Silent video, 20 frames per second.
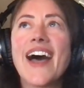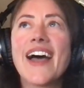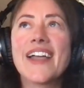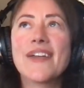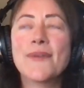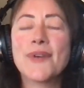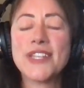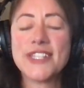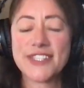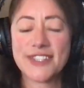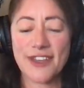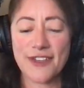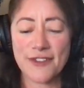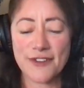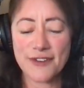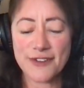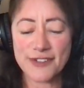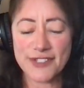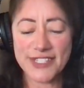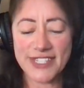we
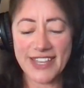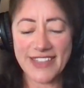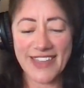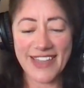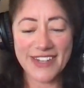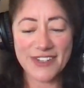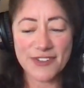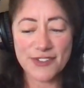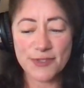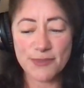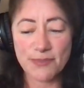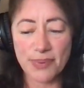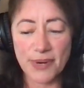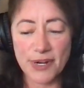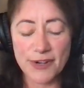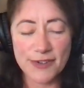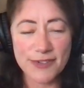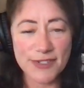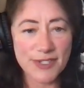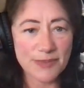Southerners say, that just
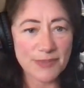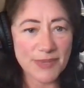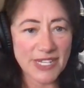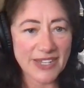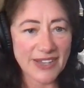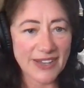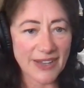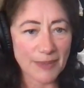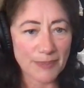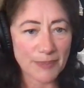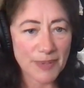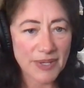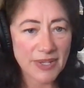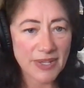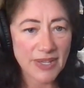burns me up.